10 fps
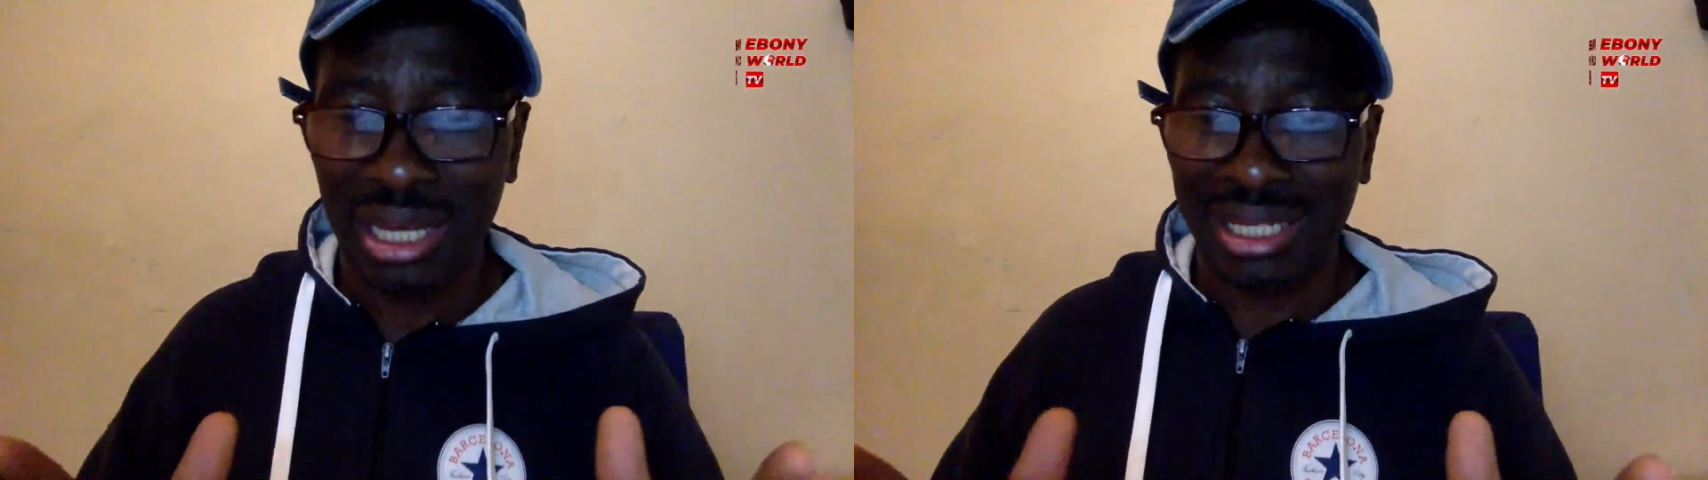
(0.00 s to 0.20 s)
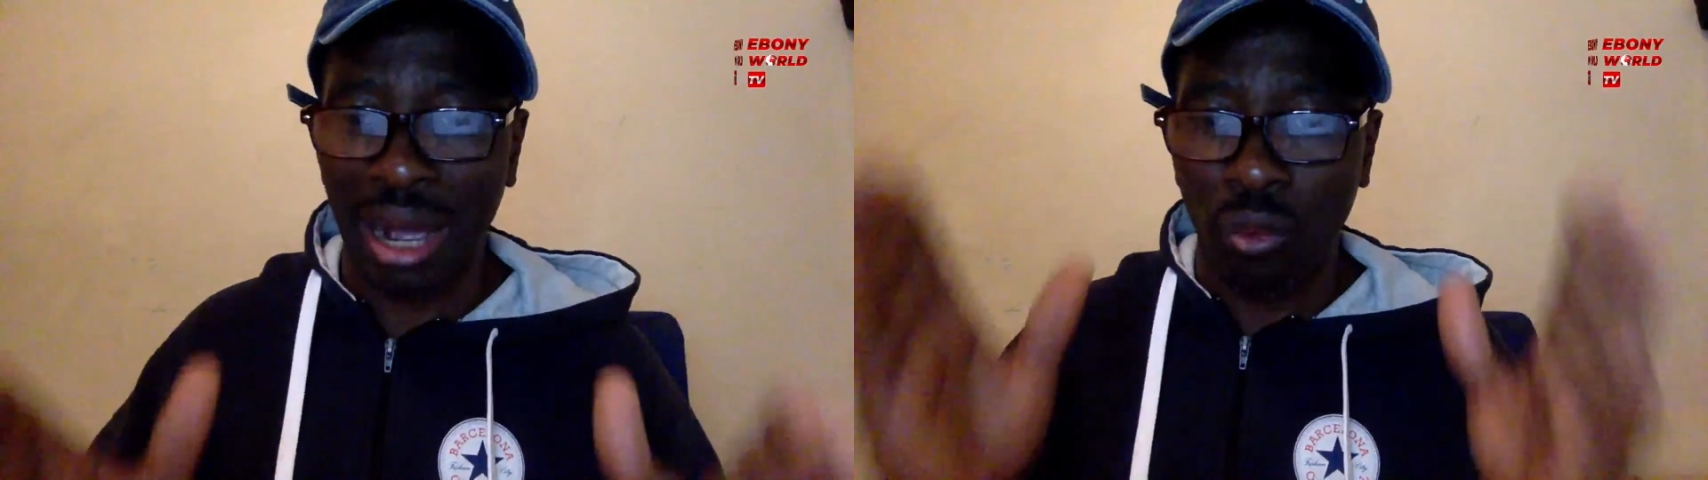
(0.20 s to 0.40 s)

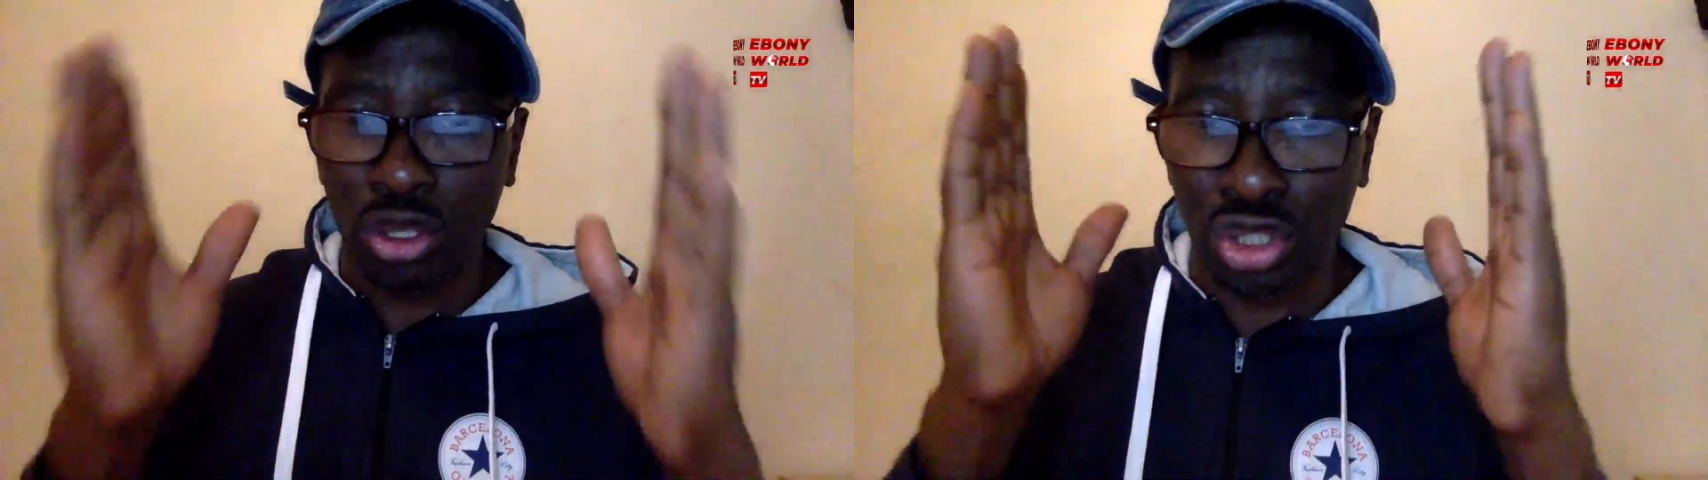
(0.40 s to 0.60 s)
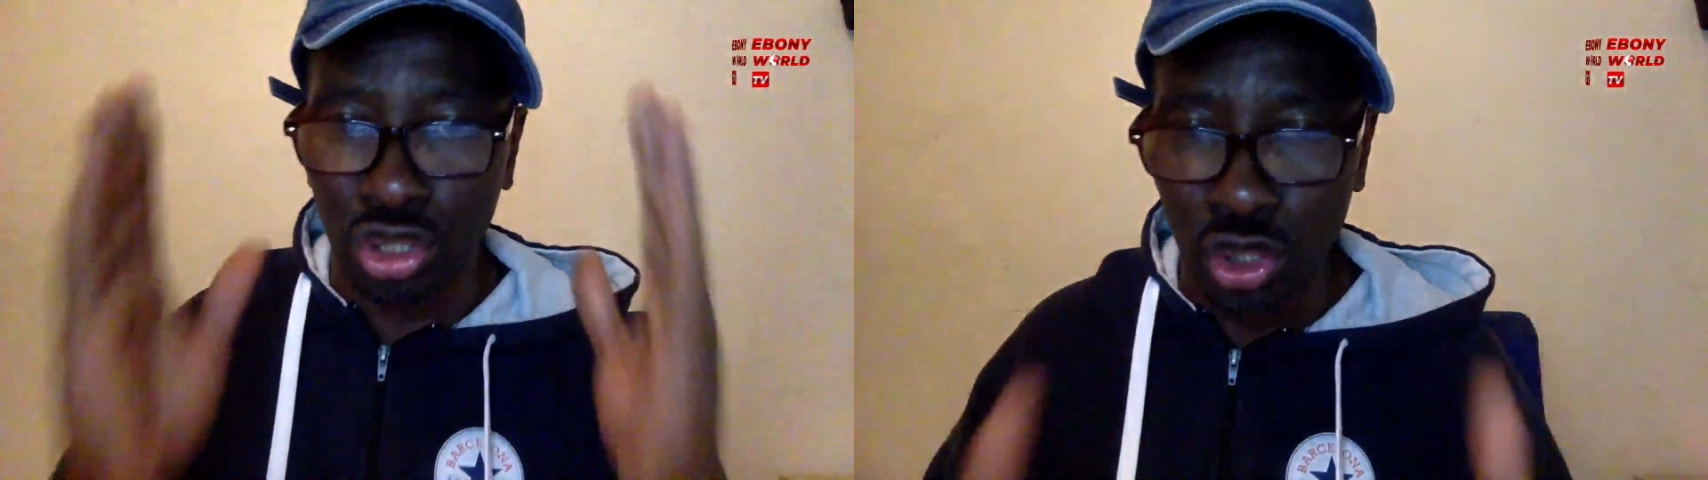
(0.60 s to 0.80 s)
that
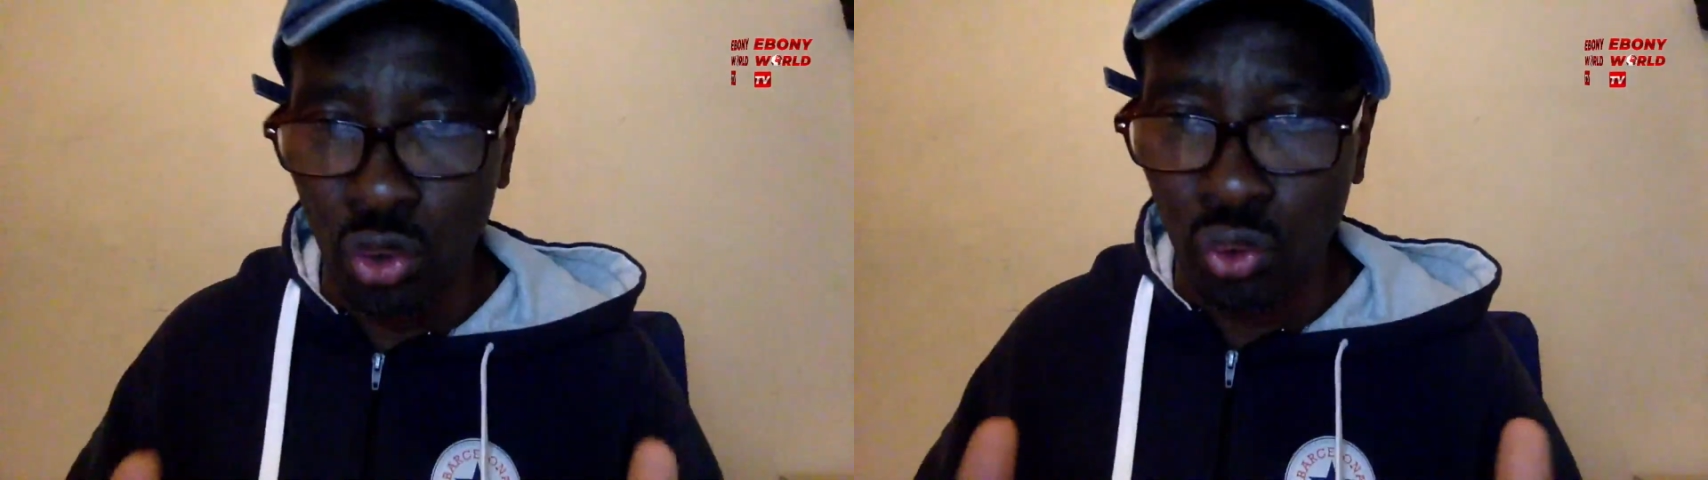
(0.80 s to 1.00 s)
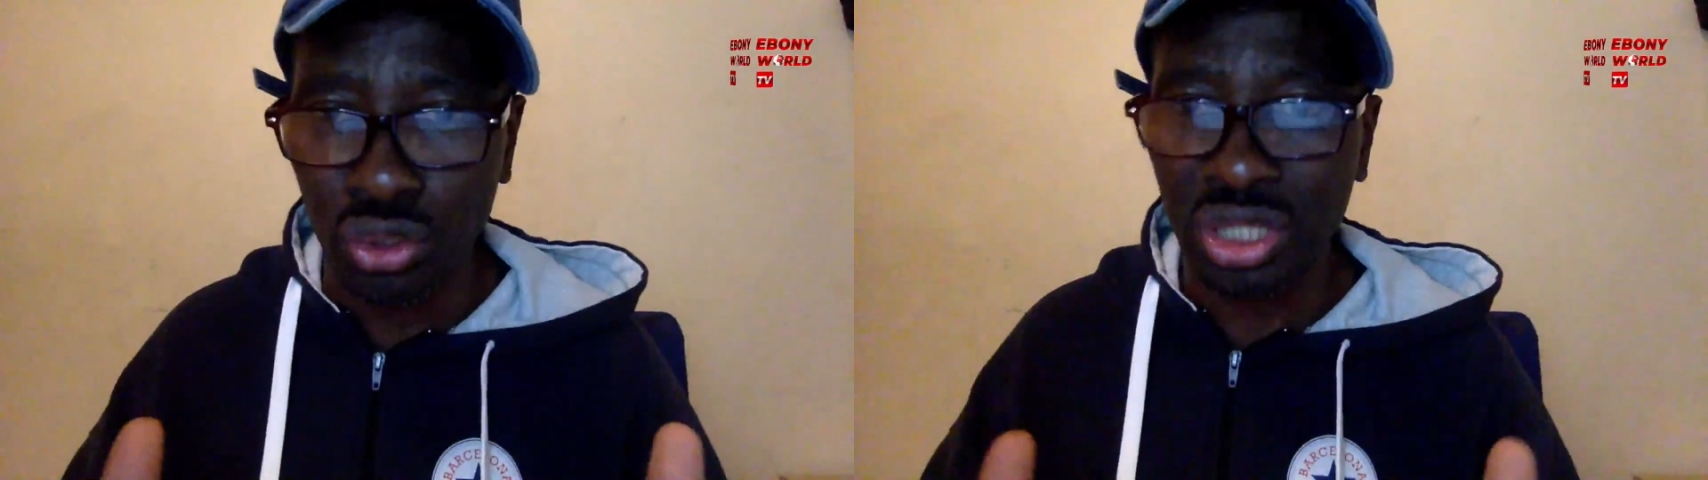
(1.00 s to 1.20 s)
was
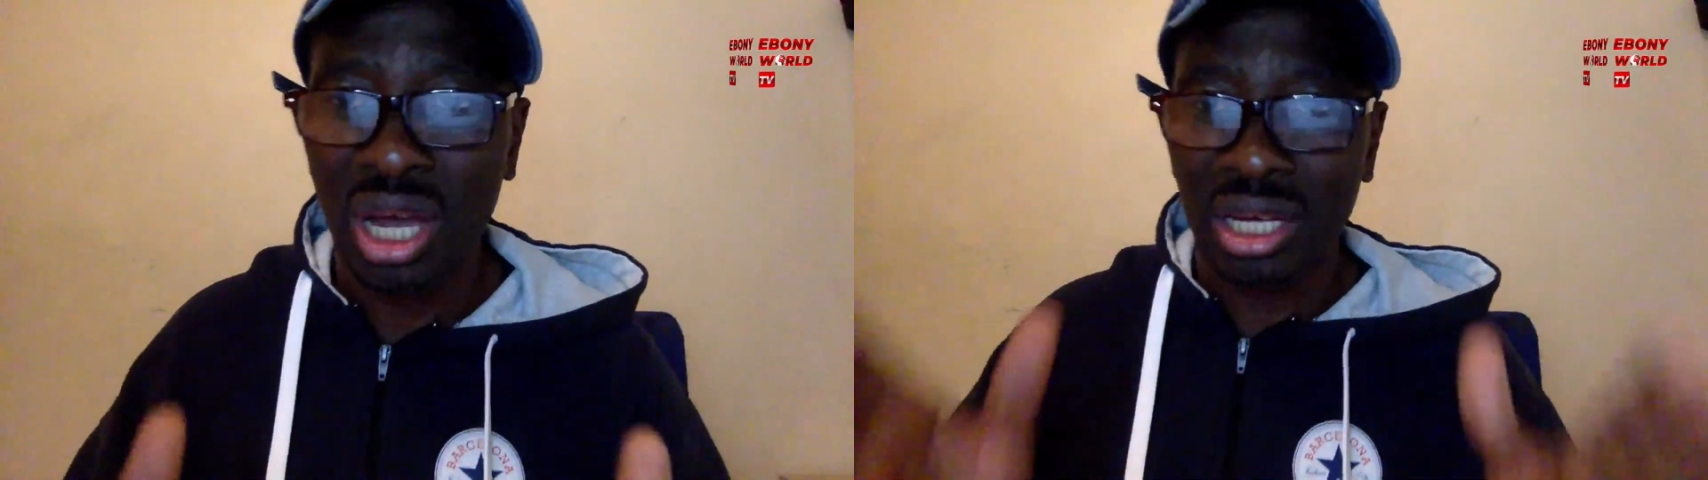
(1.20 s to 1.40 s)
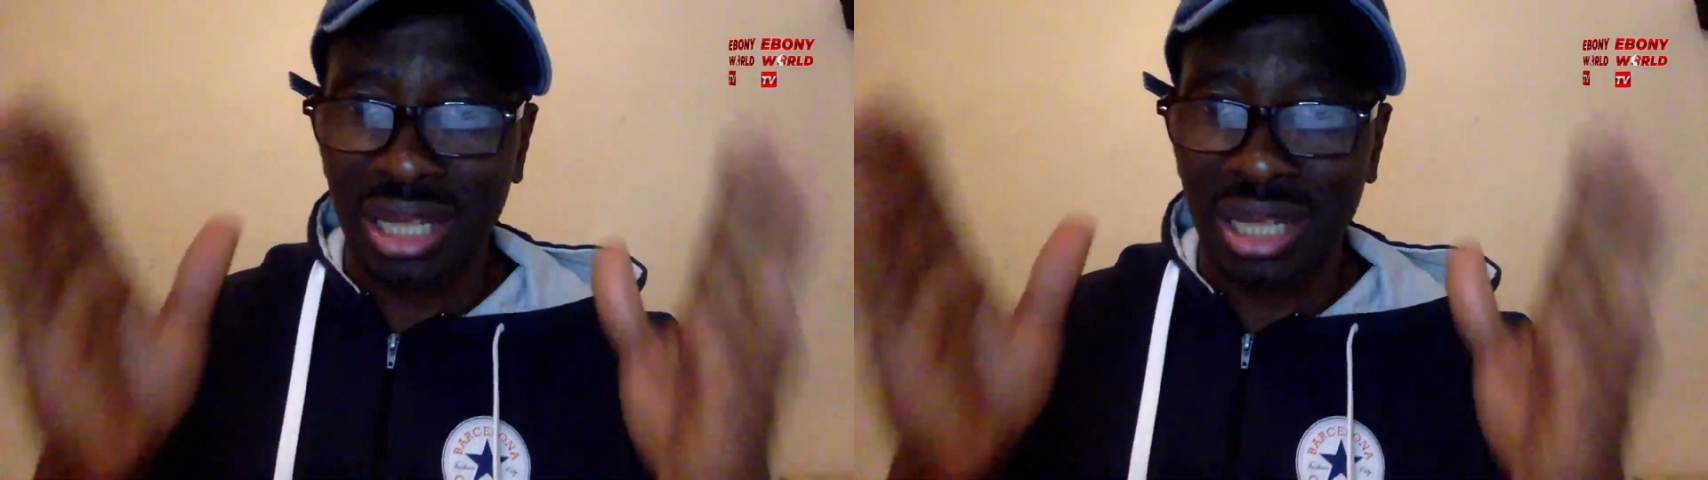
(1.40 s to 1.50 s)
used